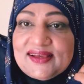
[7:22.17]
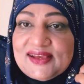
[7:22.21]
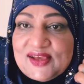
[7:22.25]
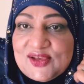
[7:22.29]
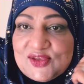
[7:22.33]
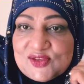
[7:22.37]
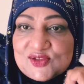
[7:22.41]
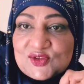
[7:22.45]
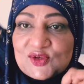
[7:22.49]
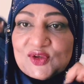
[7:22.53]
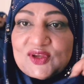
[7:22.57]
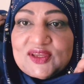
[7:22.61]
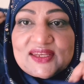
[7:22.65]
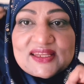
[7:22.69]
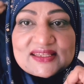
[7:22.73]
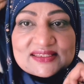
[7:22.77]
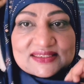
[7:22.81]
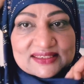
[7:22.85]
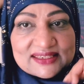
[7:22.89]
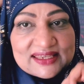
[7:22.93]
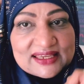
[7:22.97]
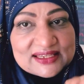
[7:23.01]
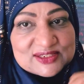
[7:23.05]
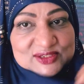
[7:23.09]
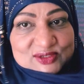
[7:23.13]
so it doesn't
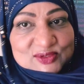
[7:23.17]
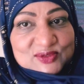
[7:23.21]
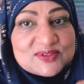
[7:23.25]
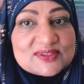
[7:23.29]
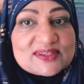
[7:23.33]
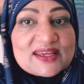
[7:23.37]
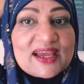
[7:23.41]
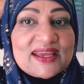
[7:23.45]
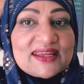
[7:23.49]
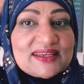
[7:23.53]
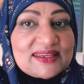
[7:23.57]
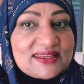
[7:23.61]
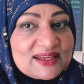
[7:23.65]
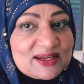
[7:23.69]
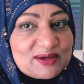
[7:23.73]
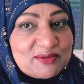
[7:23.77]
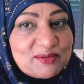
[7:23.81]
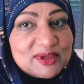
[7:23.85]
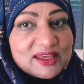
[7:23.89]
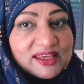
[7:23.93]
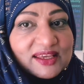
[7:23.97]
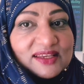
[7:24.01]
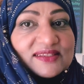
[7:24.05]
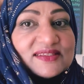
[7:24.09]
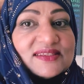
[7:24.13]
get too tight here,
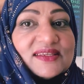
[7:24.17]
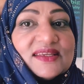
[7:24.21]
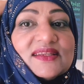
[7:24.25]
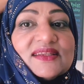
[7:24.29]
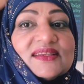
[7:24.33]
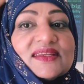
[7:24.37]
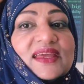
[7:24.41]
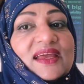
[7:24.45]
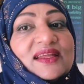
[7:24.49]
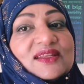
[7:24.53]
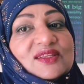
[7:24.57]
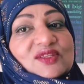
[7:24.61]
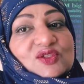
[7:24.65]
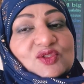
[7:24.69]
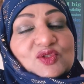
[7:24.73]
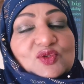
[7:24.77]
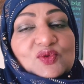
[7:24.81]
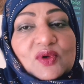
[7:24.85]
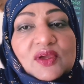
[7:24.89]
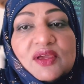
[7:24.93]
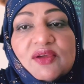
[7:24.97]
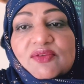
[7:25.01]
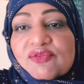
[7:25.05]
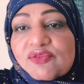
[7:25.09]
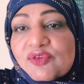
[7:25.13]
because it tends to,
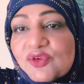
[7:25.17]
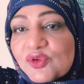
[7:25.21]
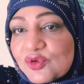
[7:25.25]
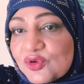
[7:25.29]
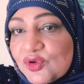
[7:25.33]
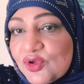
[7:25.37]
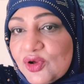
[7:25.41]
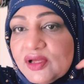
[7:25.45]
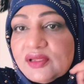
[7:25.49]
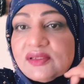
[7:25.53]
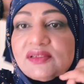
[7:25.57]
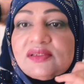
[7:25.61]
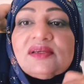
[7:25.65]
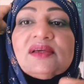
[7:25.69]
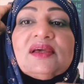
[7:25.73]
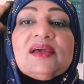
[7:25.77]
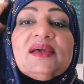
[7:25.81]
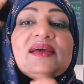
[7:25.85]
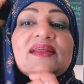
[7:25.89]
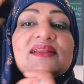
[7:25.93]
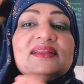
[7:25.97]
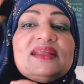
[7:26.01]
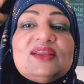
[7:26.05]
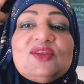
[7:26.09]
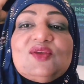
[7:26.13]
if you're not,
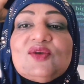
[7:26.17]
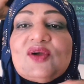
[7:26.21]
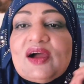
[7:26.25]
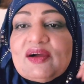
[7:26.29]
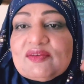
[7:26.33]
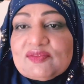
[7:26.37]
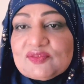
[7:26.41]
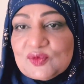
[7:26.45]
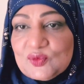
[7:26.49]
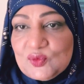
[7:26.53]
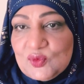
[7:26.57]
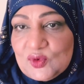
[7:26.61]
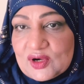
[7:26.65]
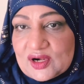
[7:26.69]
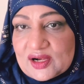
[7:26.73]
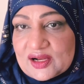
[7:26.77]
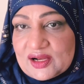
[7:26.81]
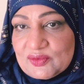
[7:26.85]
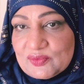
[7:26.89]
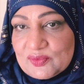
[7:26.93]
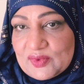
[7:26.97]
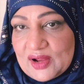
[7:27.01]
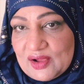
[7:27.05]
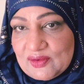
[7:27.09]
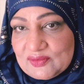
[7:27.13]
then you have to work
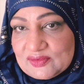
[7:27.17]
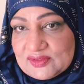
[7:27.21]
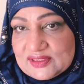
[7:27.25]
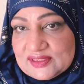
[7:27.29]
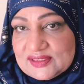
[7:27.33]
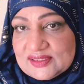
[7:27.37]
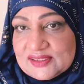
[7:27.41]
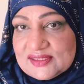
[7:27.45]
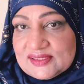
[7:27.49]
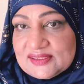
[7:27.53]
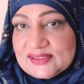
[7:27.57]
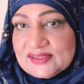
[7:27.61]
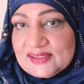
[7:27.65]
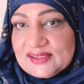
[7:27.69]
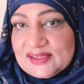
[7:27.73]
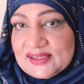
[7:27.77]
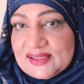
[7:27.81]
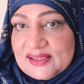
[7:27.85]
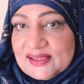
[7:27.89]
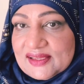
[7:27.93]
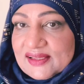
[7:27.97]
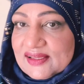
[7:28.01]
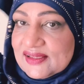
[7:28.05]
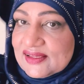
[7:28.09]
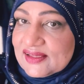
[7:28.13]
around it.
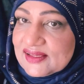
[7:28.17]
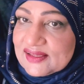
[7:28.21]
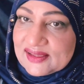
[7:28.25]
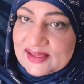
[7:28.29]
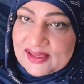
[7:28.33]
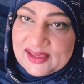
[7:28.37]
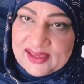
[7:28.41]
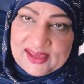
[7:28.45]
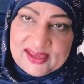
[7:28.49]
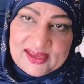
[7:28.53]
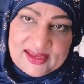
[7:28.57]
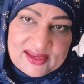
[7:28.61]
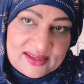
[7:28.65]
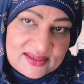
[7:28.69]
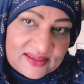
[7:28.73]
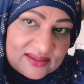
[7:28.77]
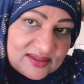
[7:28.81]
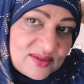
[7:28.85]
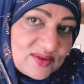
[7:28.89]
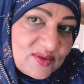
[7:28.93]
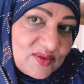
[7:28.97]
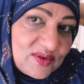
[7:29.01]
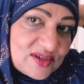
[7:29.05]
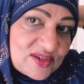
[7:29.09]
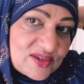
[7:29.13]
And
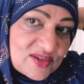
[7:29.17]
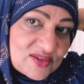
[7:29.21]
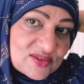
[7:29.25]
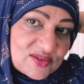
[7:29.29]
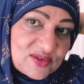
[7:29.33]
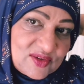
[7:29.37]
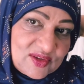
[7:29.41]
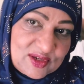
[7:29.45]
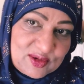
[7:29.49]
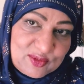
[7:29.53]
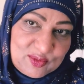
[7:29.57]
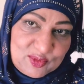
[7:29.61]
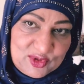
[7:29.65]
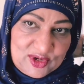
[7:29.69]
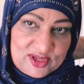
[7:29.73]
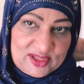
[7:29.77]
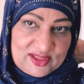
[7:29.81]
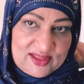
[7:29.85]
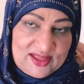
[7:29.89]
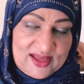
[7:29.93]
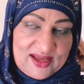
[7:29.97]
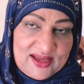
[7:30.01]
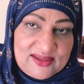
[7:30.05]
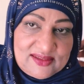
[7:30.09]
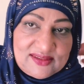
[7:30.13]
we're just going to bring
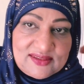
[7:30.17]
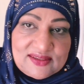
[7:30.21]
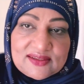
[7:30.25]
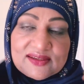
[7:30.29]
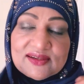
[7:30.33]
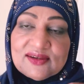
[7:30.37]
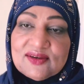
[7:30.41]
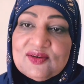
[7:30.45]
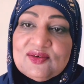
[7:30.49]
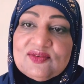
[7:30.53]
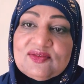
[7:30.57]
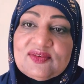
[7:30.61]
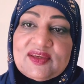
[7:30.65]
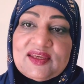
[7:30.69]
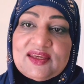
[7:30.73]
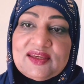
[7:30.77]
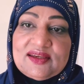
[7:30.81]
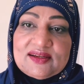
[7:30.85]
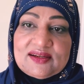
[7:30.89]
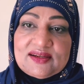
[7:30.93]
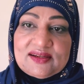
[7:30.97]
that over here.